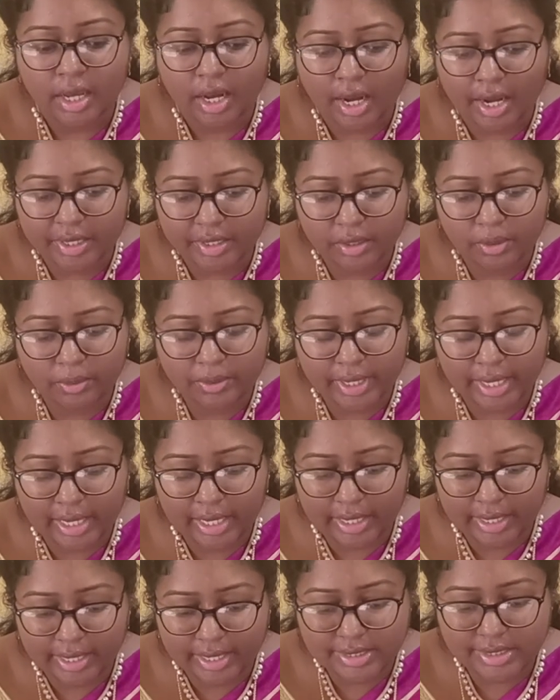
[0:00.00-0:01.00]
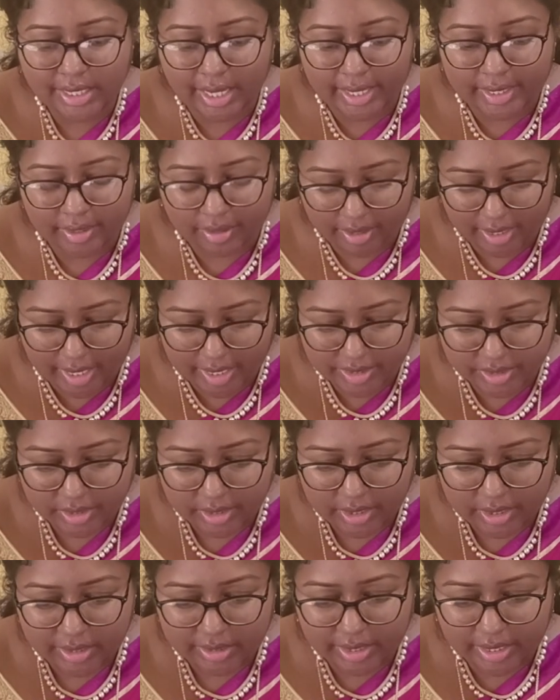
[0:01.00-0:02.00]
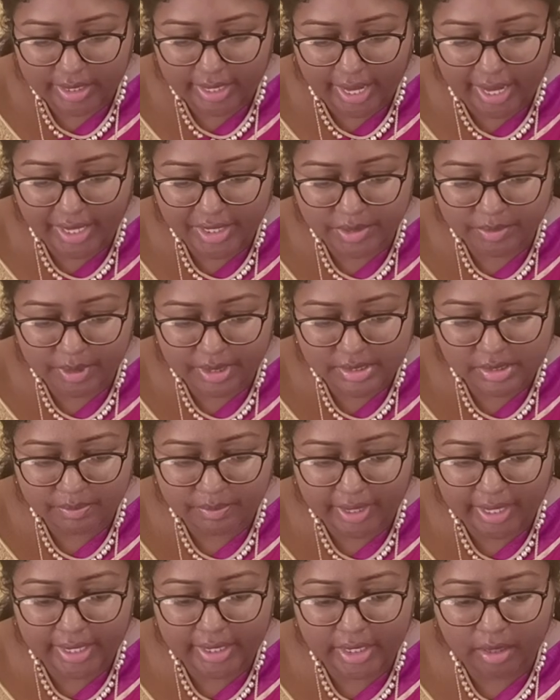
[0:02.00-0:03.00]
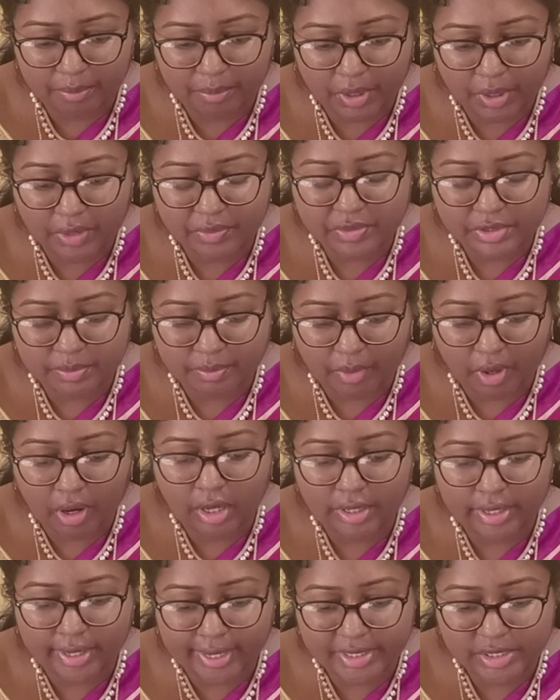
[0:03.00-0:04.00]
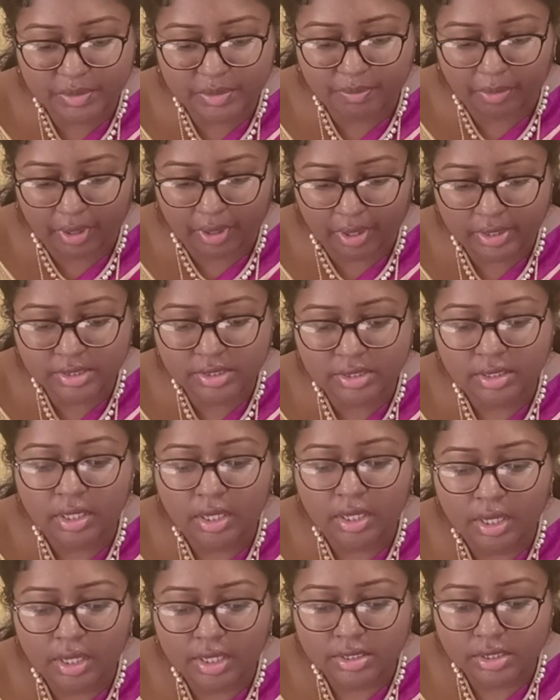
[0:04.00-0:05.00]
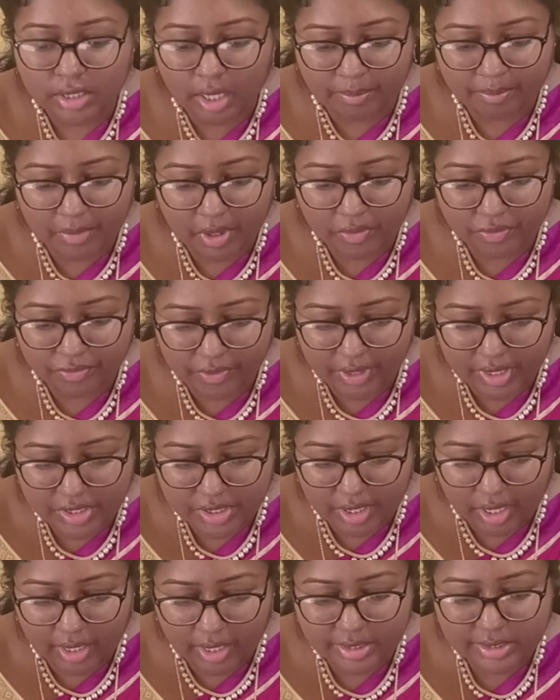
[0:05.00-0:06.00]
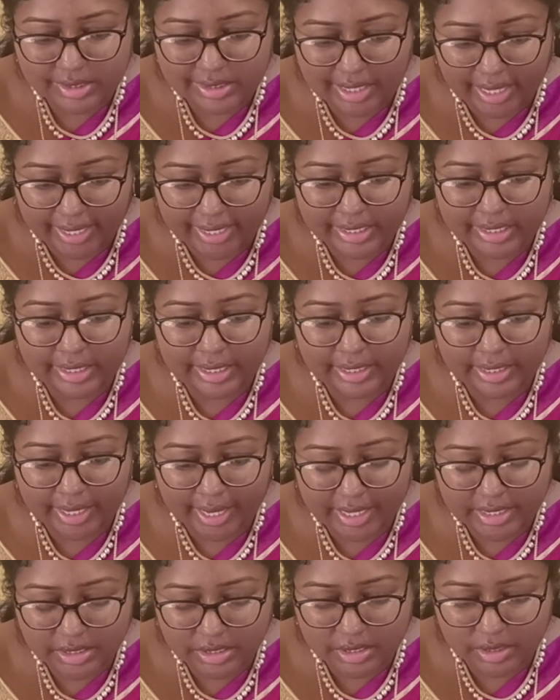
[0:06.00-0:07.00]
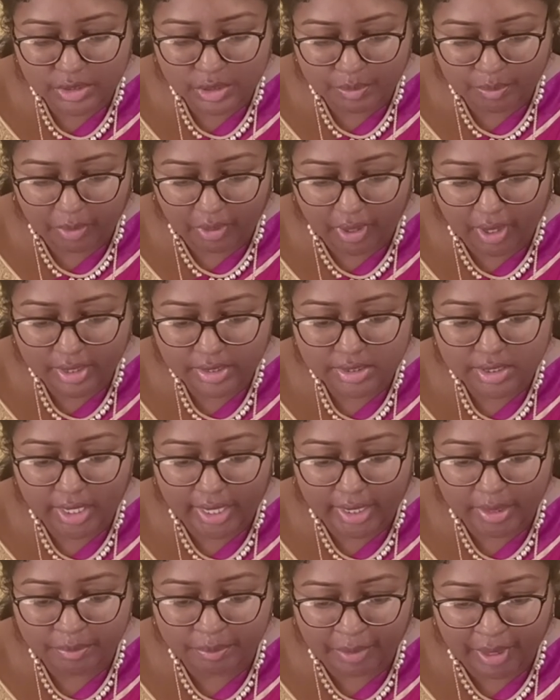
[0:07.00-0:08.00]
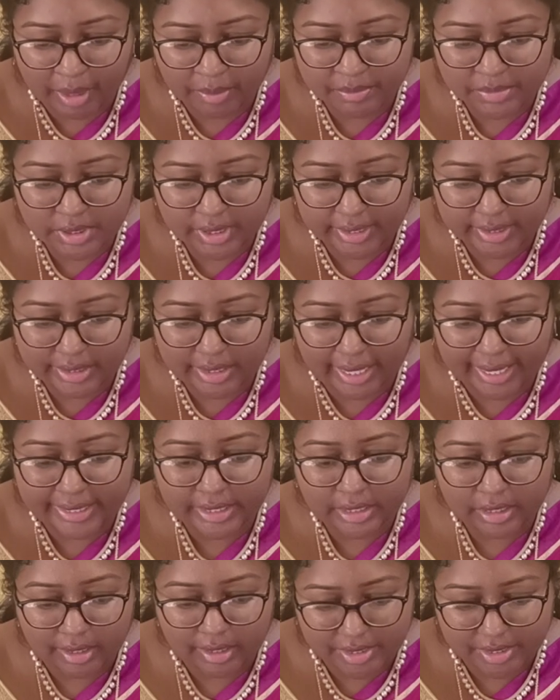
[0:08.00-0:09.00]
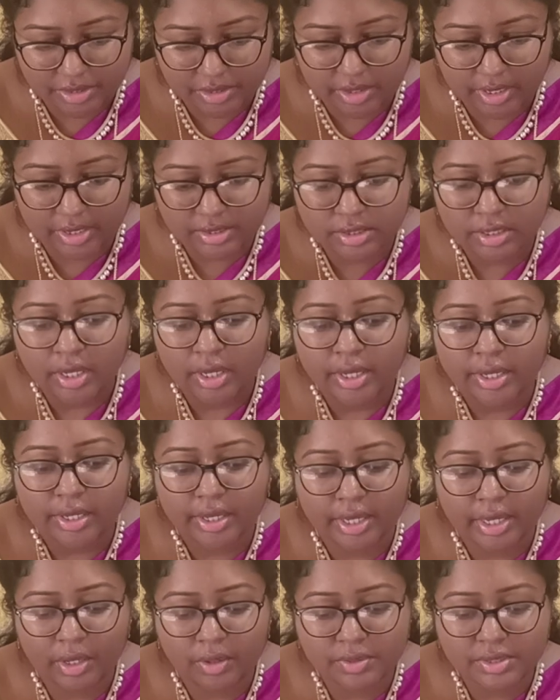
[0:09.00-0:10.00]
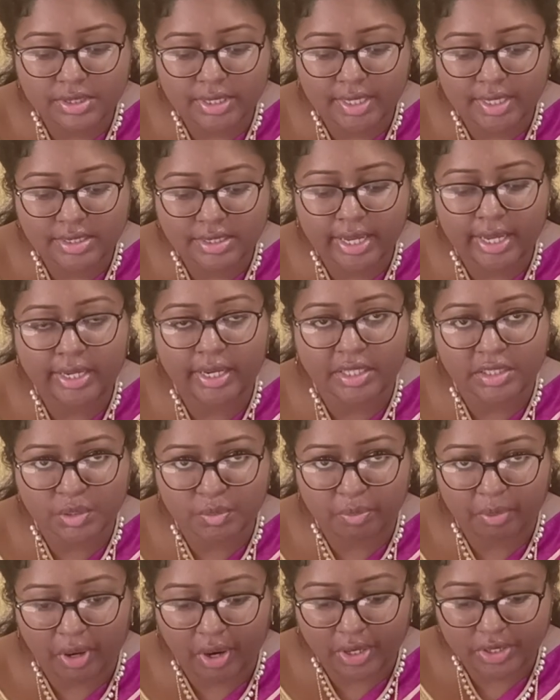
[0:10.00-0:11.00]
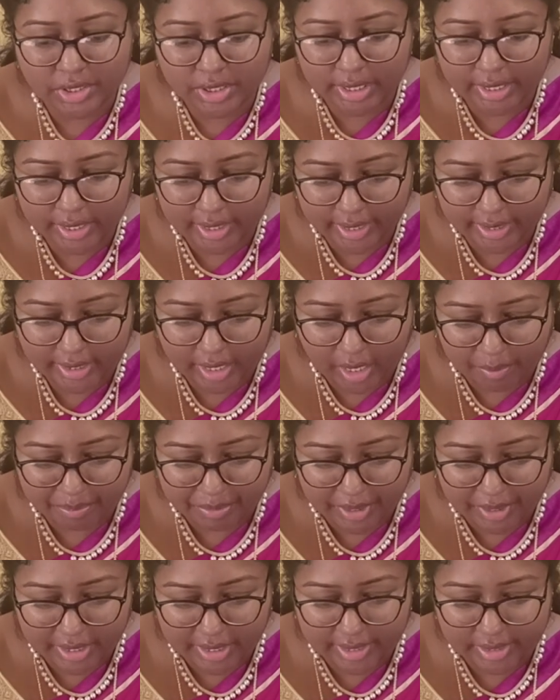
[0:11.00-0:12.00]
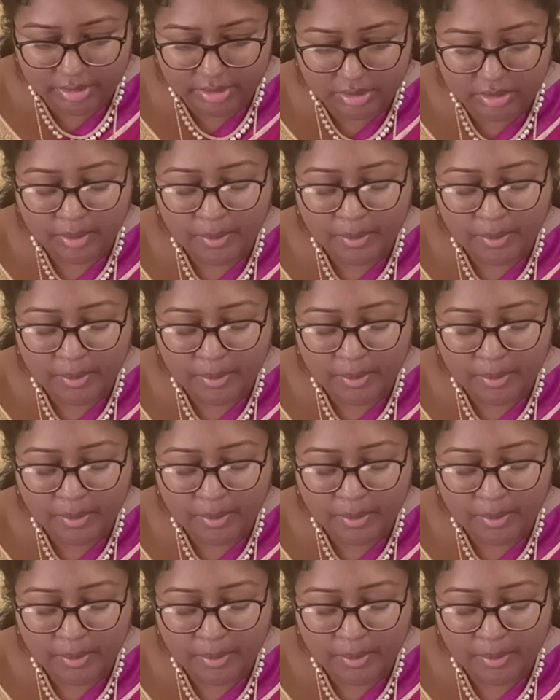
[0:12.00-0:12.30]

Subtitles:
Acute illness and rash. The rash is made up of small red spots, some of which are slightly raised spots and bumps in tight clusters, gives the skin a splotchy red appearance.